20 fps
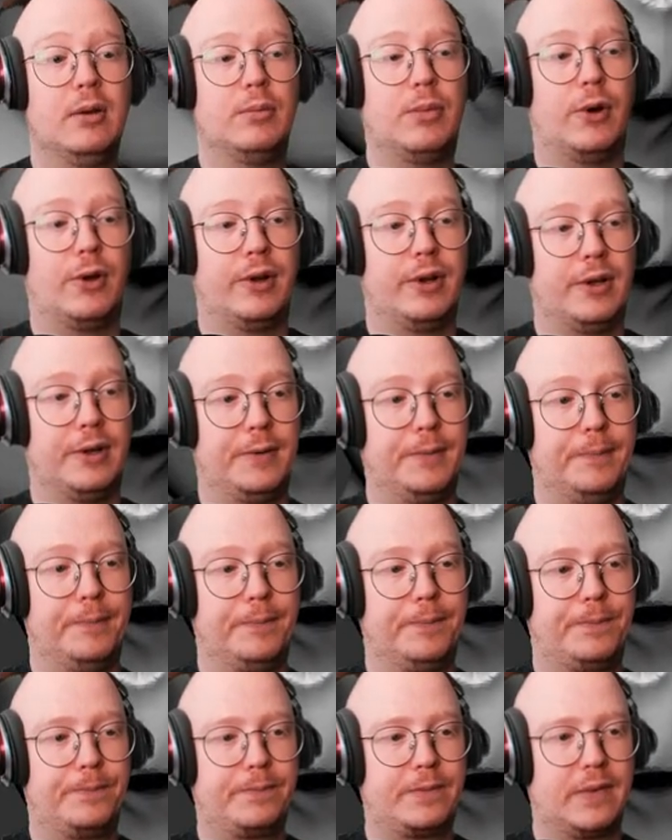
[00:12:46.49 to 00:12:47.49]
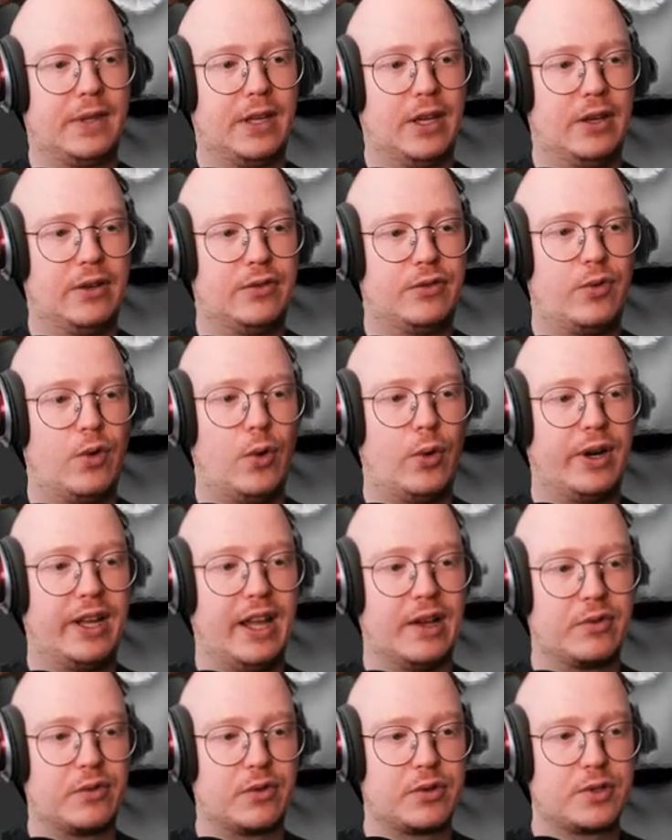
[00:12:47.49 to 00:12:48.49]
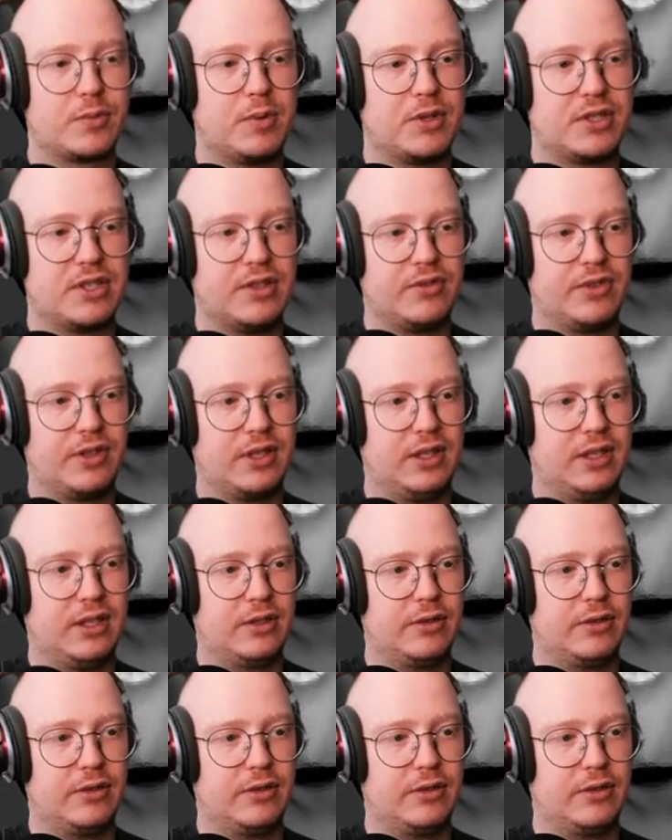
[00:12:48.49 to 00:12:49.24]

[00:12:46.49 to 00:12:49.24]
But um, for yeah for specifically